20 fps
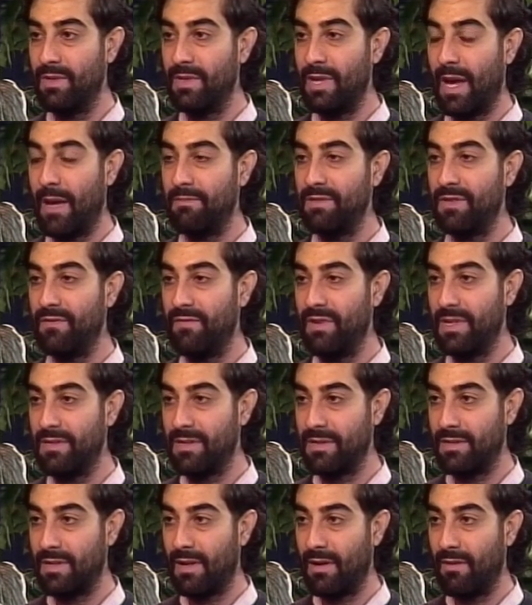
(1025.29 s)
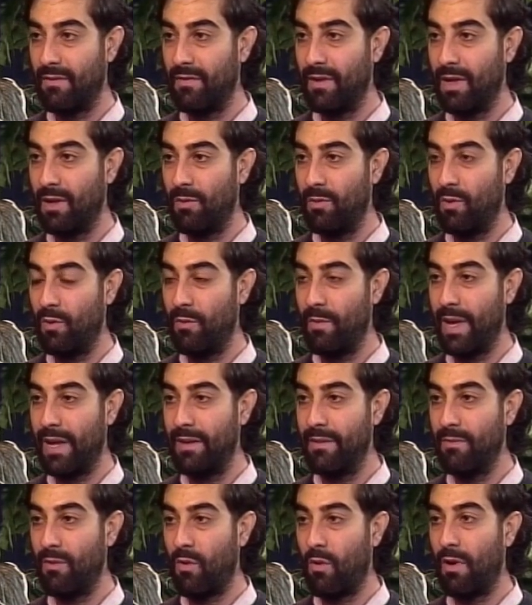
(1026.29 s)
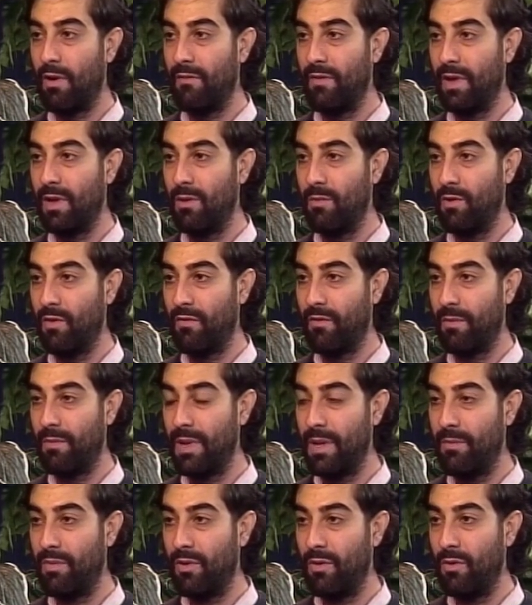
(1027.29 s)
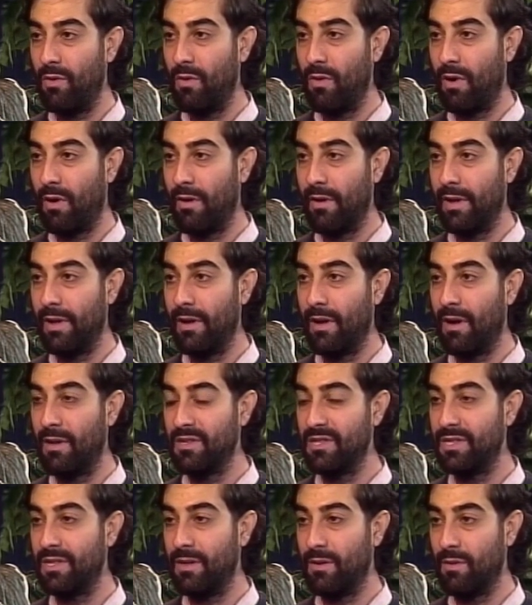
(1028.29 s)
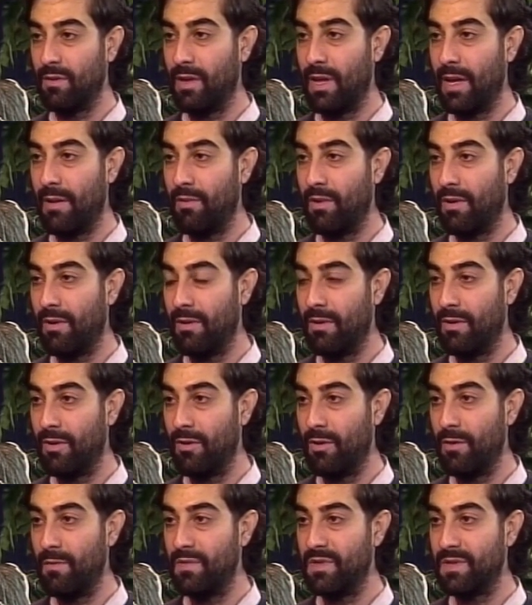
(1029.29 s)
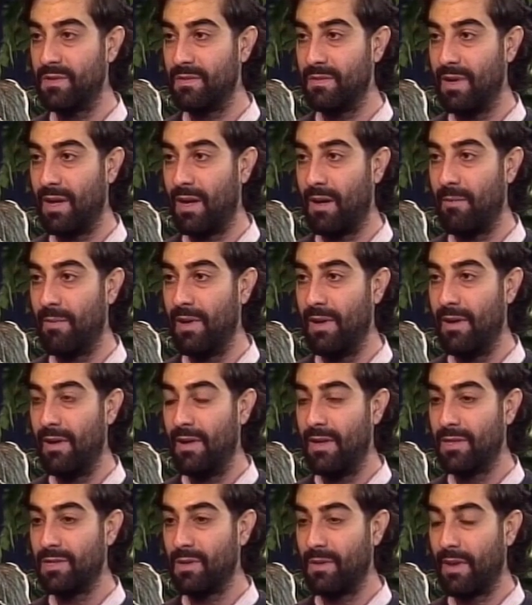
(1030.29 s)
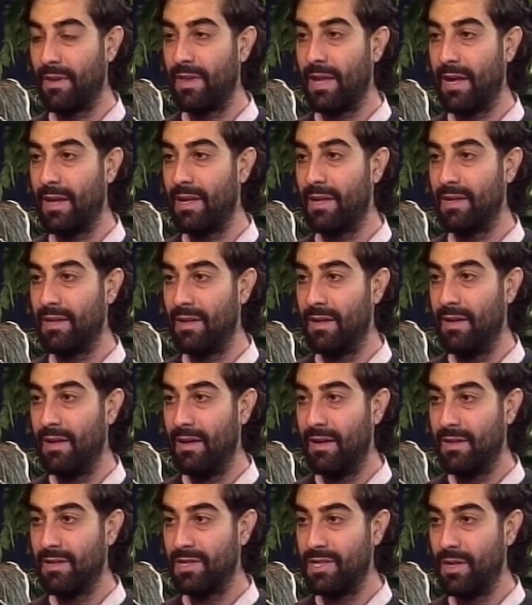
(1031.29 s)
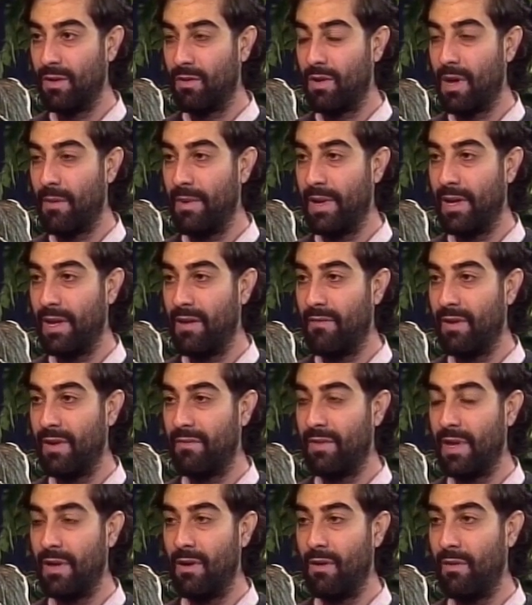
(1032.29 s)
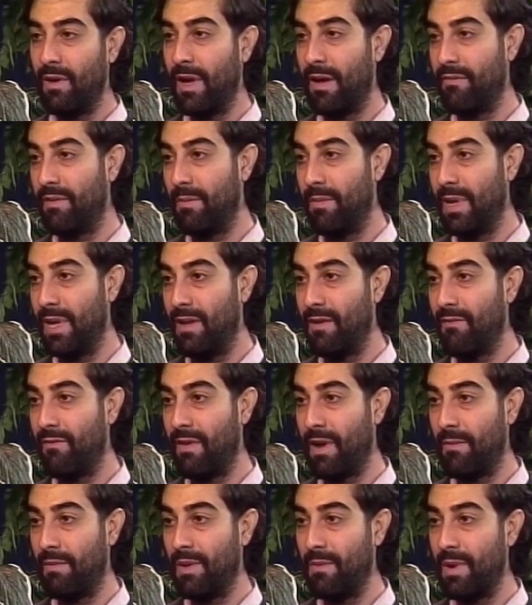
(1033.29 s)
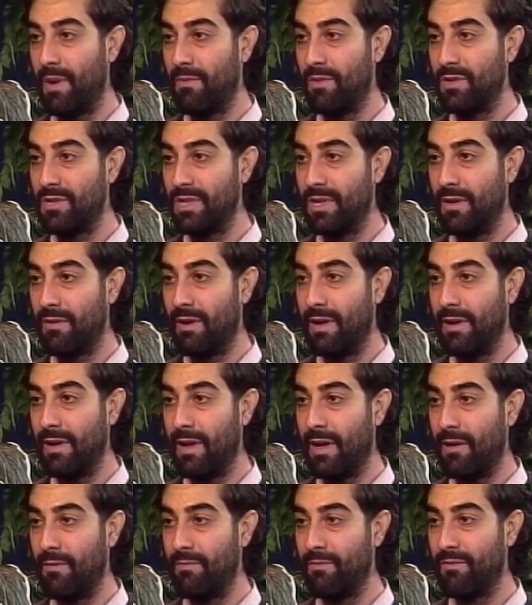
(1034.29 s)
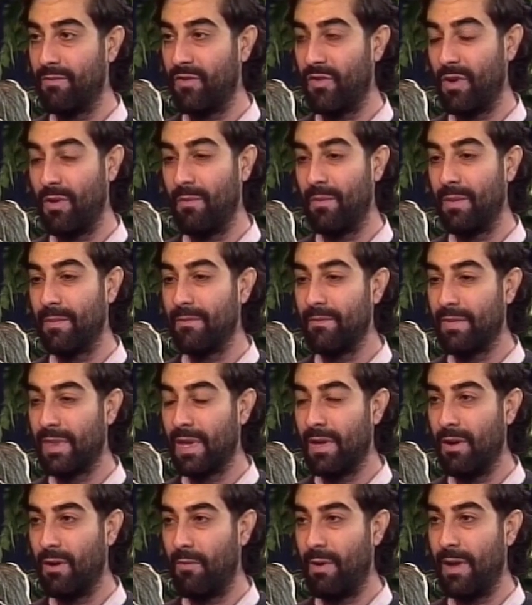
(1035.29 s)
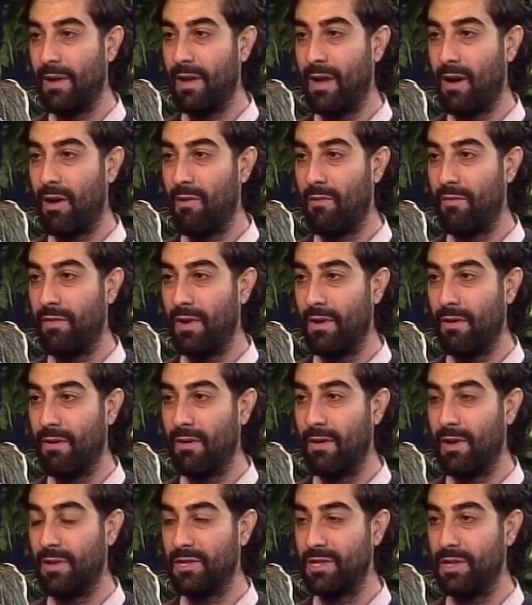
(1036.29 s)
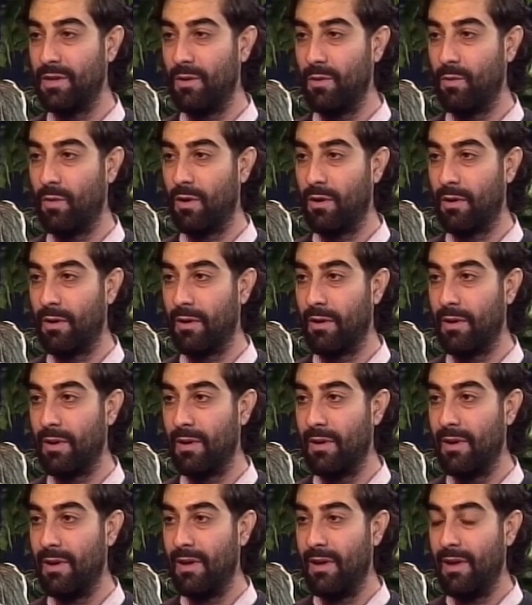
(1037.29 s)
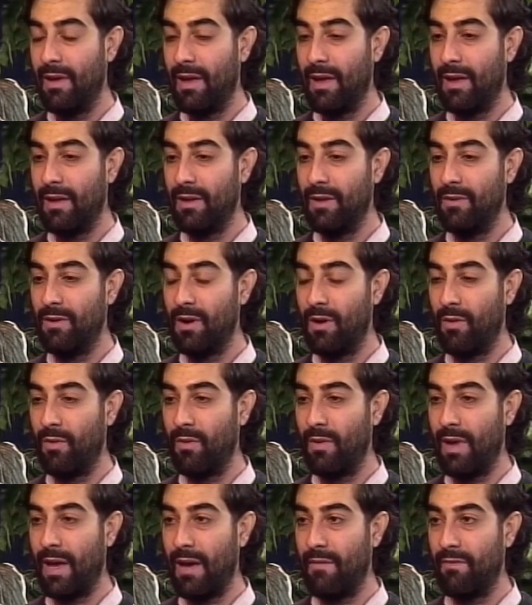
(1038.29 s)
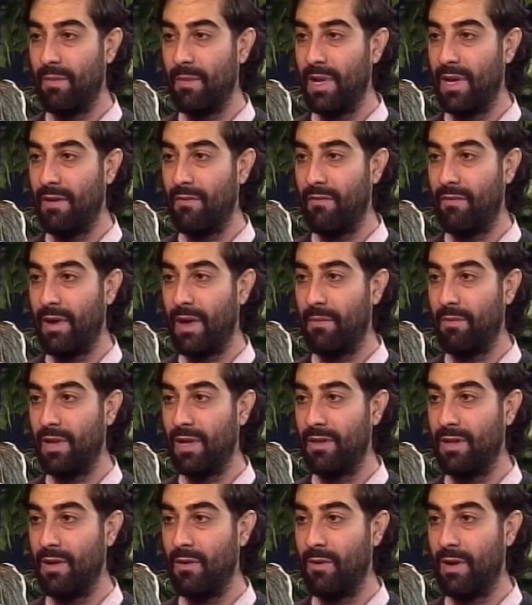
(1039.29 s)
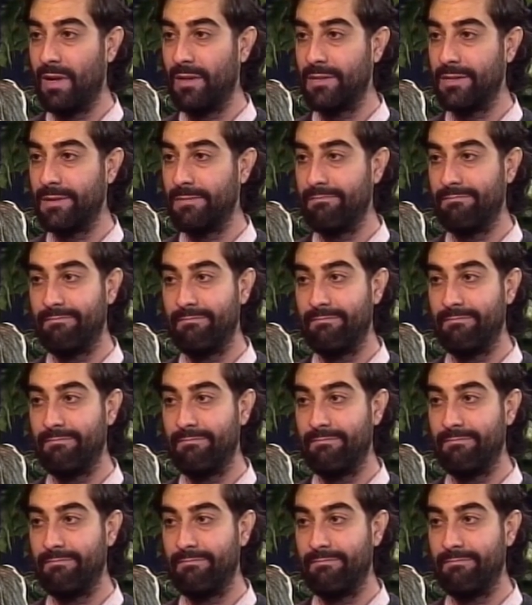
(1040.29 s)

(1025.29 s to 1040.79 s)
types of visas that are available, make more available for people who are in unskilled labor groups, so that they can still come in even if they don't have immediate family members here right now. So, right now, if you're an unskilled worker and you don't have immediate family in the U.S.,